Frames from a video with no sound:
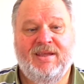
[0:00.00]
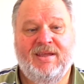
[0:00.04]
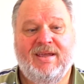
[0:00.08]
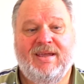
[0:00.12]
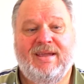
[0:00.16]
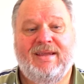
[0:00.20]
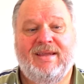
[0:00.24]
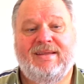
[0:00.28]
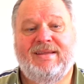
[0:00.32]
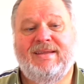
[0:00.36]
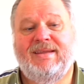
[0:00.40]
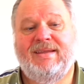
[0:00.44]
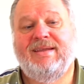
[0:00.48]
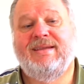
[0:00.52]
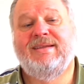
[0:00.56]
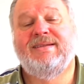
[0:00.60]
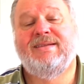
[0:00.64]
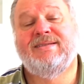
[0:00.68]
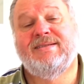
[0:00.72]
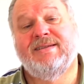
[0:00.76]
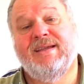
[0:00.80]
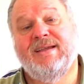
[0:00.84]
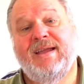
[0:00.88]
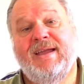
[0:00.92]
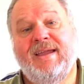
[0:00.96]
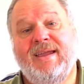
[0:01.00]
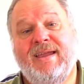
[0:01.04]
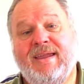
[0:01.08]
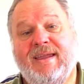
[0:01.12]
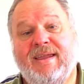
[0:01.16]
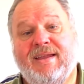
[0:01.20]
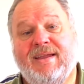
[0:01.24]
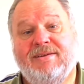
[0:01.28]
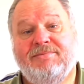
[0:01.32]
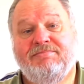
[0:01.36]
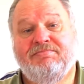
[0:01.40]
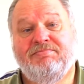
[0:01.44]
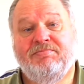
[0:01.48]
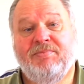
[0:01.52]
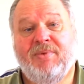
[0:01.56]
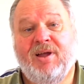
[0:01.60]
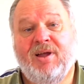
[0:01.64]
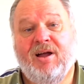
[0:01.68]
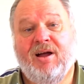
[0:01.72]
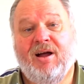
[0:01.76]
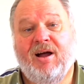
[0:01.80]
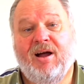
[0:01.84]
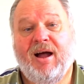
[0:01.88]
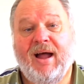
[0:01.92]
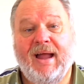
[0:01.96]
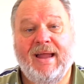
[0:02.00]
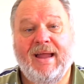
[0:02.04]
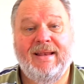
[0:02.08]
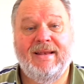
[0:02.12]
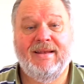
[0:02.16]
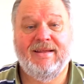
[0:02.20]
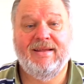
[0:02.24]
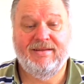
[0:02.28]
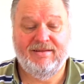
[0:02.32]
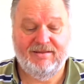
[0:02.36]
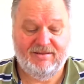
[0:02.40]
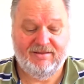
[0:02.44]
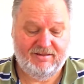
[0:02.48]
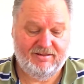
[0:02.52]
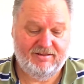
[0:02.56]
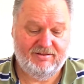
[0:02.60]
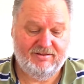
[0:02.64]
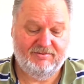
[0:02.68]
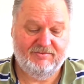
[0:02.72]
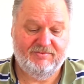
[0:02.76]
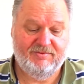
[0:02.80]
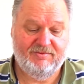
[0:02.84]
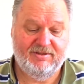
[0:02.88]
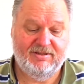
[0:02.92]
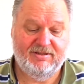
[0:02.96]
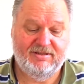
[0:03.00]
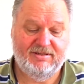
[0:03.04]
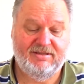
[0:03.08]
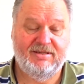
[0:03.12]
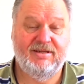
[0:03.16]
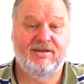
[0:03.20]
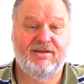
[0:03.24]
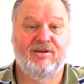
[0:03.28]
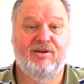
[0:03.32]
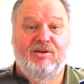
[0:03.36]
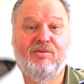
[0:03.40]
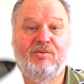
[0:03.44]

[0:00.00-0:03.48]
it is a highland single